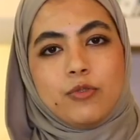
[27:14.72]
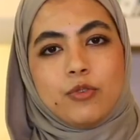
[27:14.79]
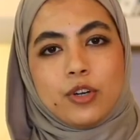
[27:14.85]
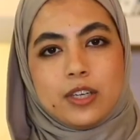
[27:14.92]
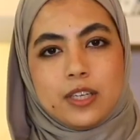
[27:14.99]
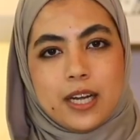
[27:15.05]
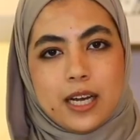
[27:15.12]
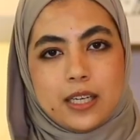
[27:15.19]
for
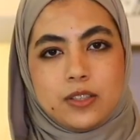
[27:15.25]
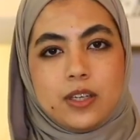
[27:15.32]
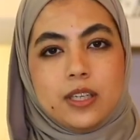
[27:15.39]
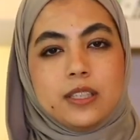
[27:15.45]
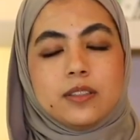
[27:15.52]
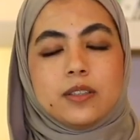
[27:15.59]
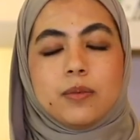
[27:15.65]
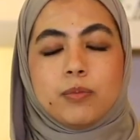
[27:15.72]
an
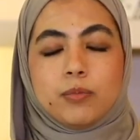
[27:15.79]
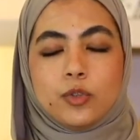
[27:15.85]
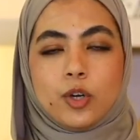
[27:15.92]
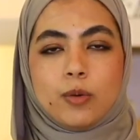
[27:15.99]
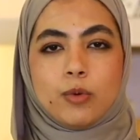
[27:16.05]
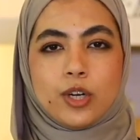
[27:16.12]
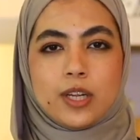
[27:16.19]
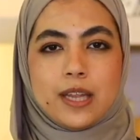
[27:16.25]
adult, no
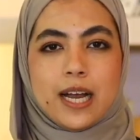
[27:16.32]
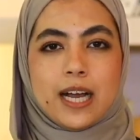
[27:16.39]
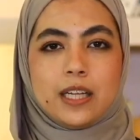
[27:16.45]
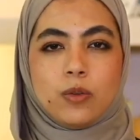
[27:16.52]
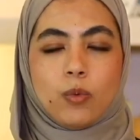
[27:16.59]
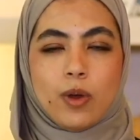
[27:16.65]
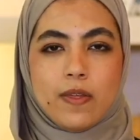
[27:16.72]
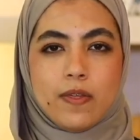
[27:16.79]
more
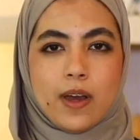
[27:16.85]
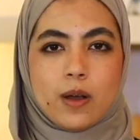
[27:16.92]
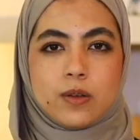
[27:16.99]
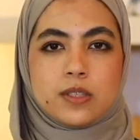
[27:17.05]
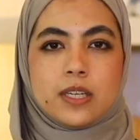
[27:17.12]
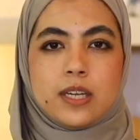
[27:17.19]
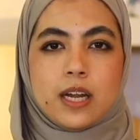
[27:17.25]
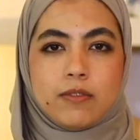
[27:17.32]
than
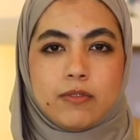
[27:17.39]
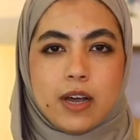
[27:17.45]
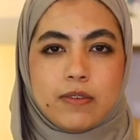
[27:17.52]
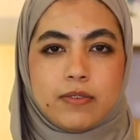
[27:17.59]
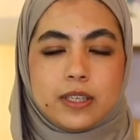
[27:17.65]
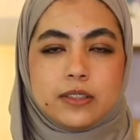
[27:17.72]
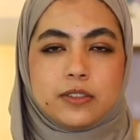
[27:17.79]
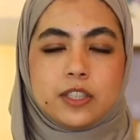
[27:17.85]

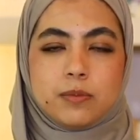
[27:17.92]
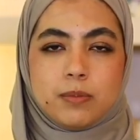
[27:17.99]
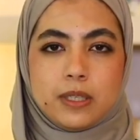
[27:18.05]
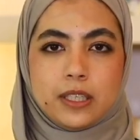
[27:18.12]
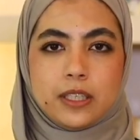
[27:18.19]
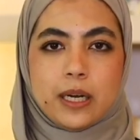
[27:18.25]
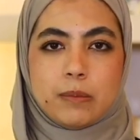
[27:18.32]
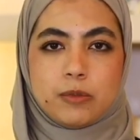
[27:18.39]
1,500
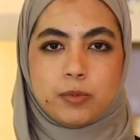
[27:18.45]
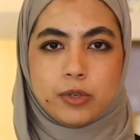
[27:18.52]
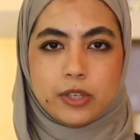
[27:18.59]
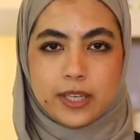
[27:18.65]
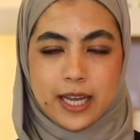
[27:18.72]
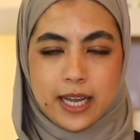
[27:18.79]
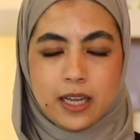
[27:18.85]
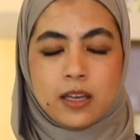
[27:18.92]
milligrams per
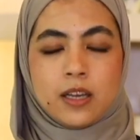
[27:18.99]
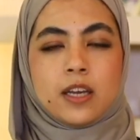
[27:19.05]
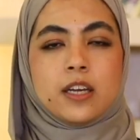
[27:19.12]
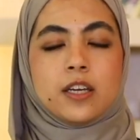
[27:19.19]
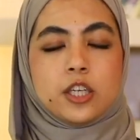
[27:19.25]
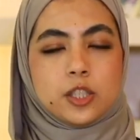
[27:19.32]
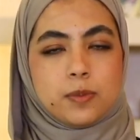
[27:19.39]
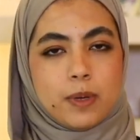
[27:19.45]
day,
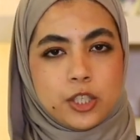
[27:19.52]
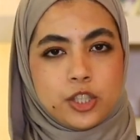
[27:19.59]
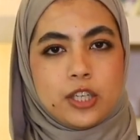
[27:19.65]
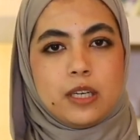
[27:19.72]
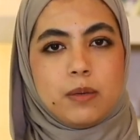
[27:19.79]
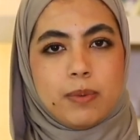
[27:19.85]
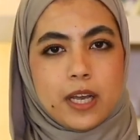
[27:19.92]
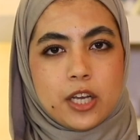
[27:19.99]

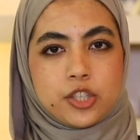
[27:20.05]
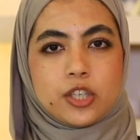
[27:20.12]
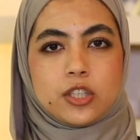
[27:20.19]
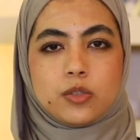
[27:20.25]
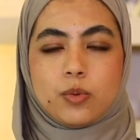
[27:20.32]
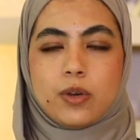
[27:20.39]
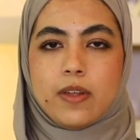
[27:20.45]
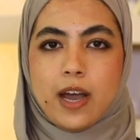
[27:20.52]
especially
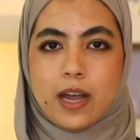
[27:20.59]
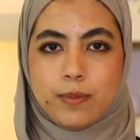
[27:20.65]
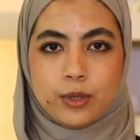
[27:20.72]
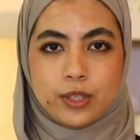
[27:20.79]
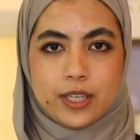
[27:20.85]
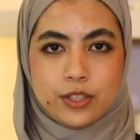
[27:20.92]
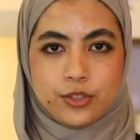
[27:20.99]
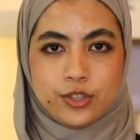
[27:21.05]
patients with
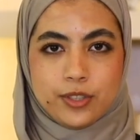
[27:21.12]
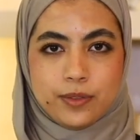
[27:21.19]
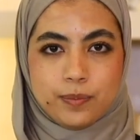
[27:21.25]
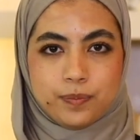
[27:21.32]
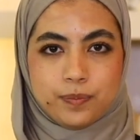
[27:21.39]
hypertension.